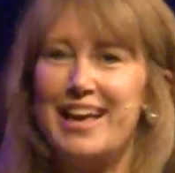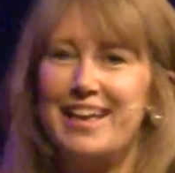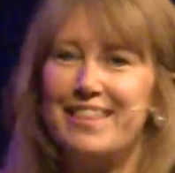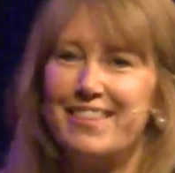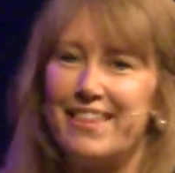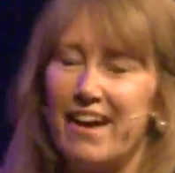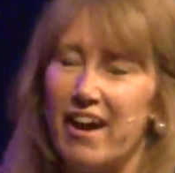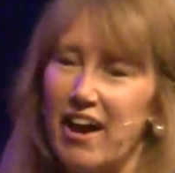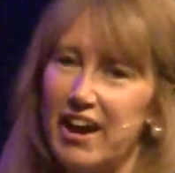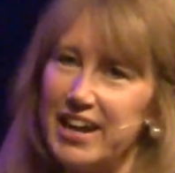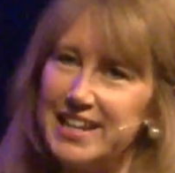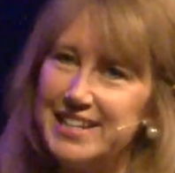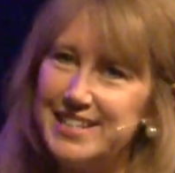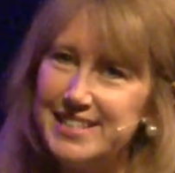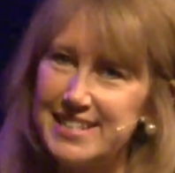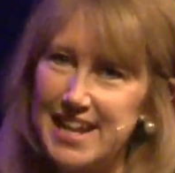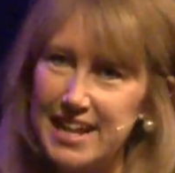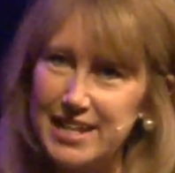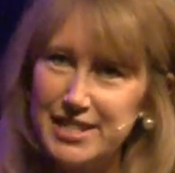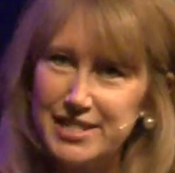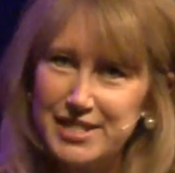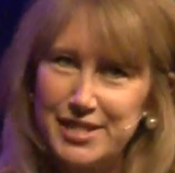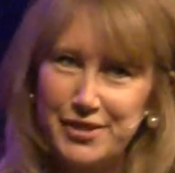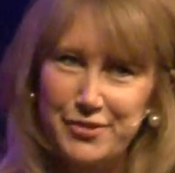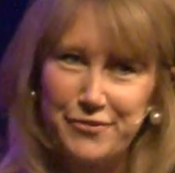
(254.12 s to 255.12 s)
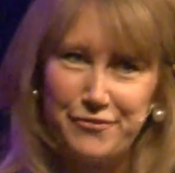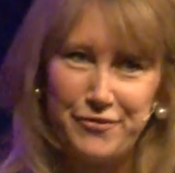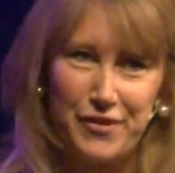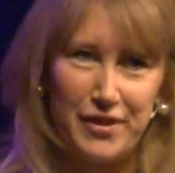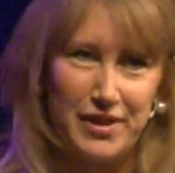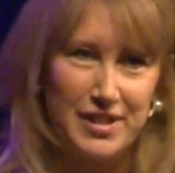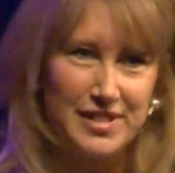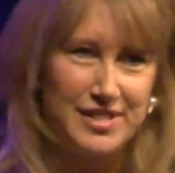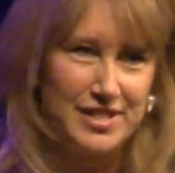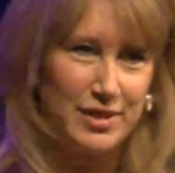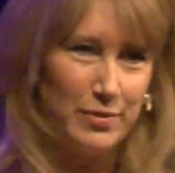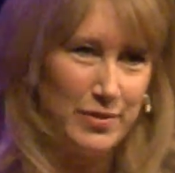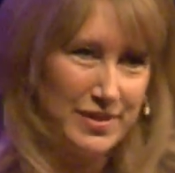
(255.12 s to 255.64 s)
that
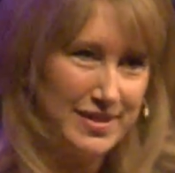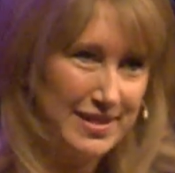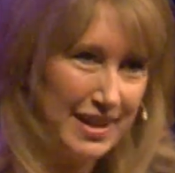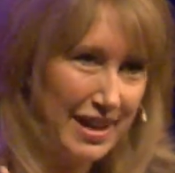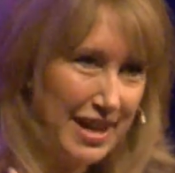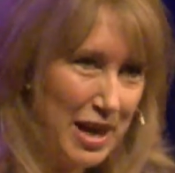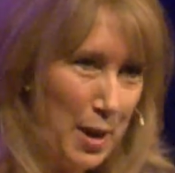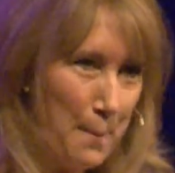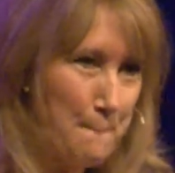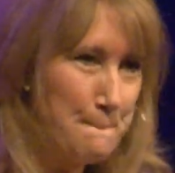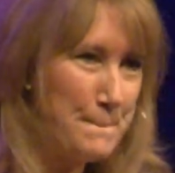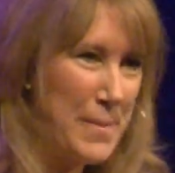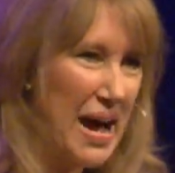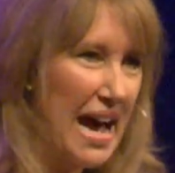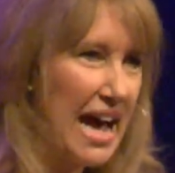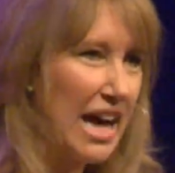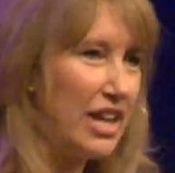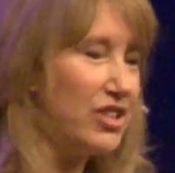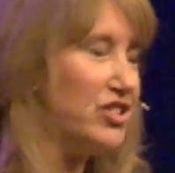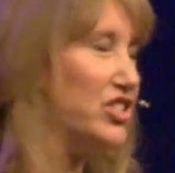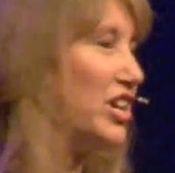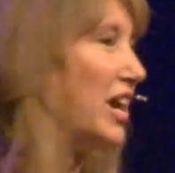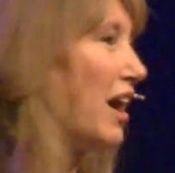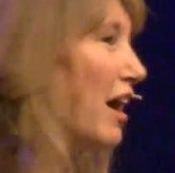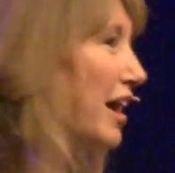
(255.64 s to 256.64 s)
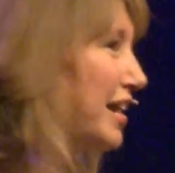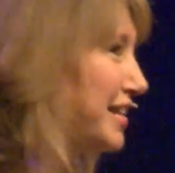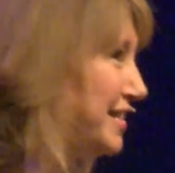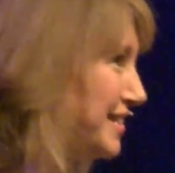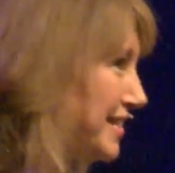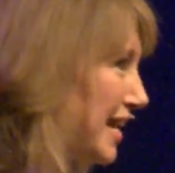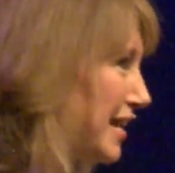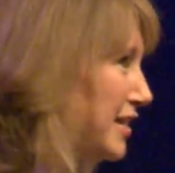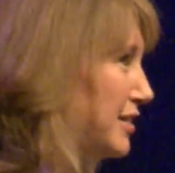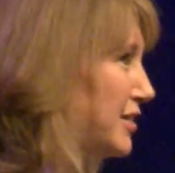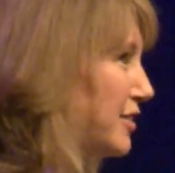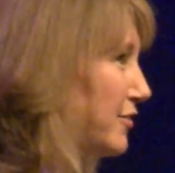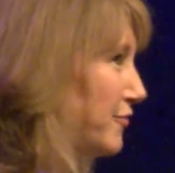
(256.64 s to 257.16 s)
identifies you. It's like a badge. It
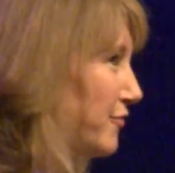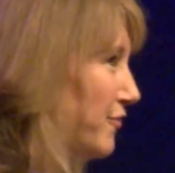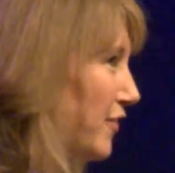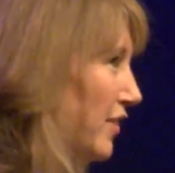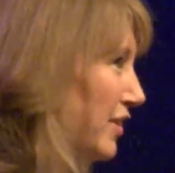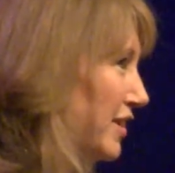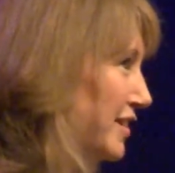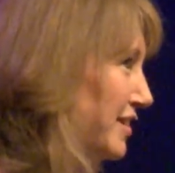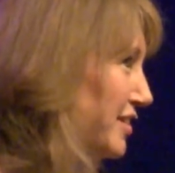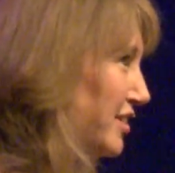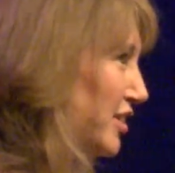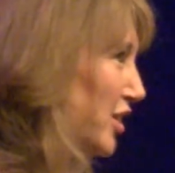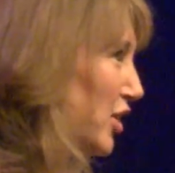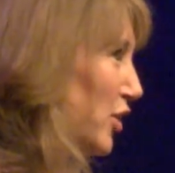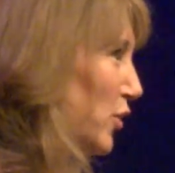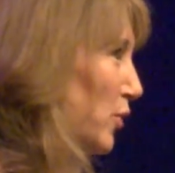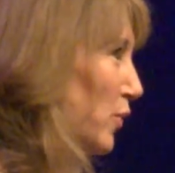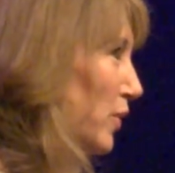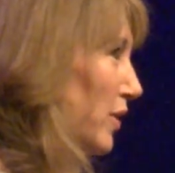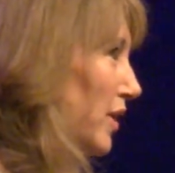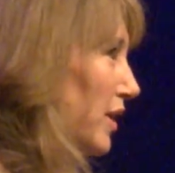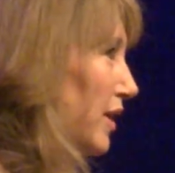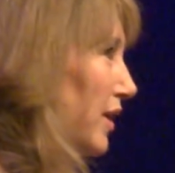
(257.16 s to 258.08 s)
identifies you